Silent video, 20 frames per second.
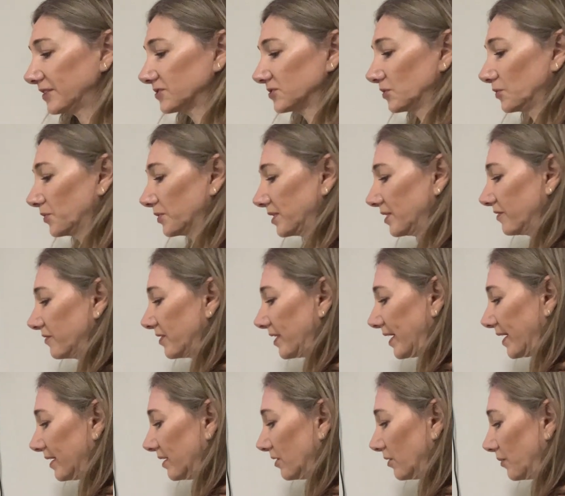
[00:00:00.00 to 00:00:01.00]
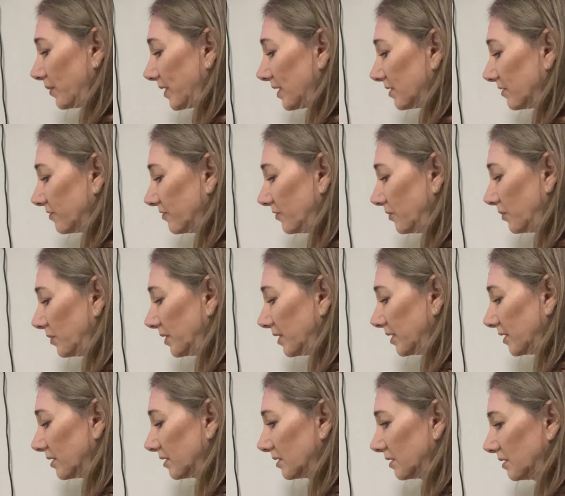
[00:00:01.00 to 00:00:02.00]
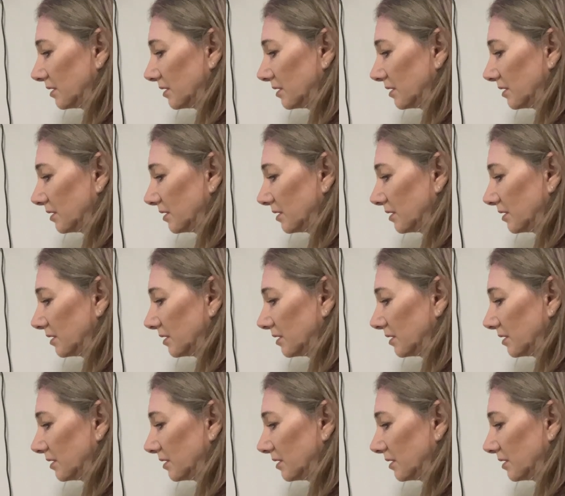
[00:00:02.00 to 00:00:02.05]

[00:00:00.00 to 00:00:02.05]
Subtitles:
so we'll give that a weight of 4.